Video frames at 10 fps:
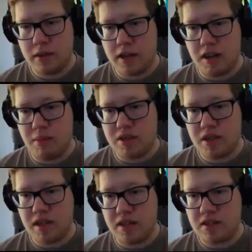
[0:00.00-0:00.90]
I must
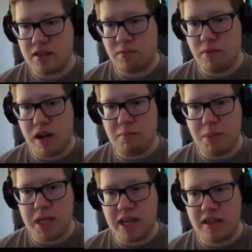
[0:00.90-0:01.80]
say, this is one
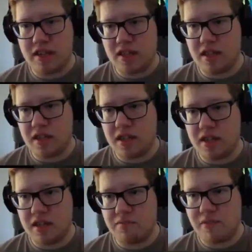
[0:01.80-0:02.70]
big ass
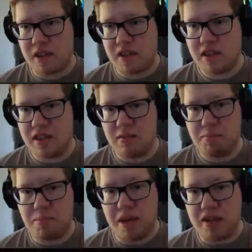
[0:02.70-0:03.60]
uh, fucking
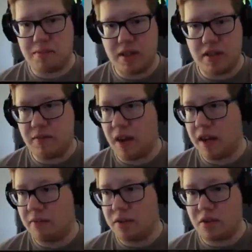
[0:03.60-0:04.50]
basement if I
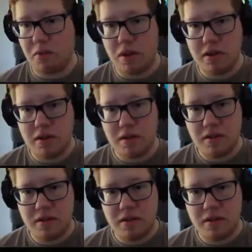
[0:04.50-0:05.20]
ever saw one.